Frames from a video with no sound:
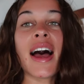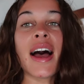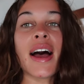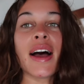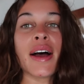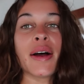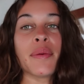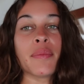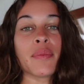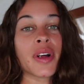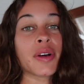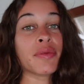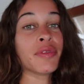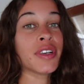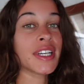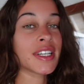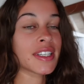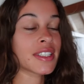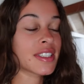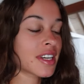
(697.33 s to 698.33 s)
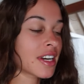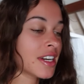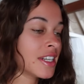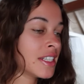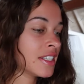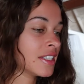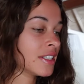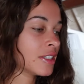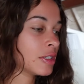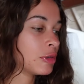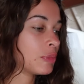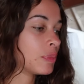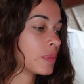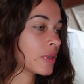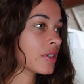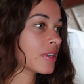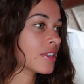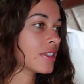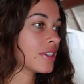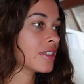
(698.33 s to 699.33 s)
Um, I'm really excited
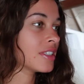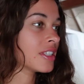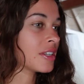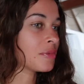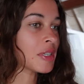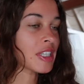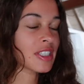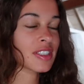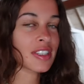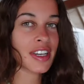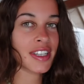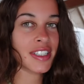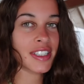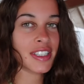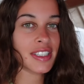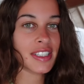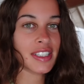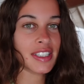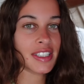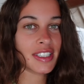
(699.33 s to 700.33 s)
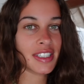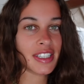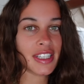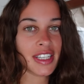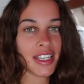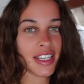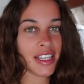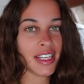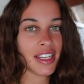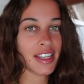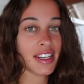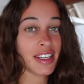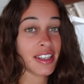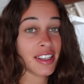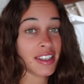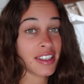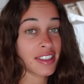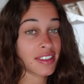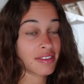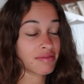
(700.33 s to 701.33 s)
because I'm excited to see
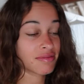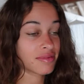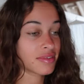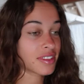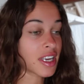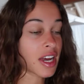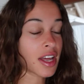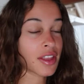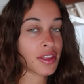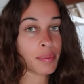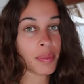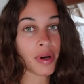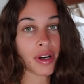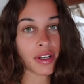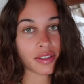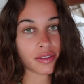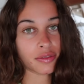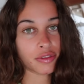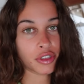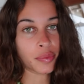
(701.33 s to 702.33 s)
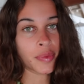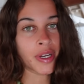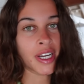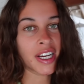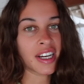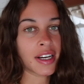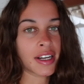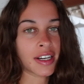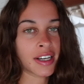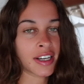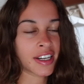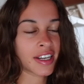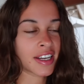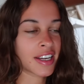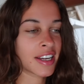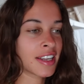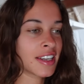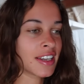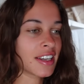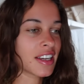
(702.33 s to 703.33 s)
other parts of Jamaica
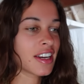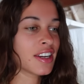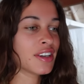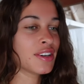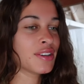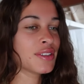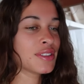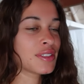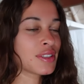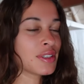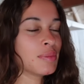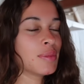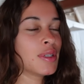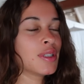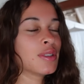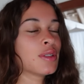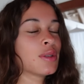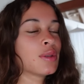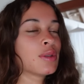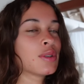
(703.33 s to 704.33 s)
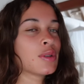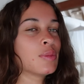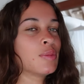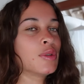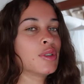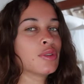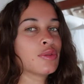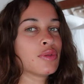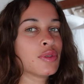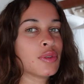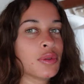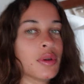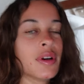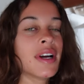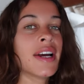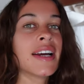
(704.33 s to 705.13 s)
and I know it's going to be so so beautiful.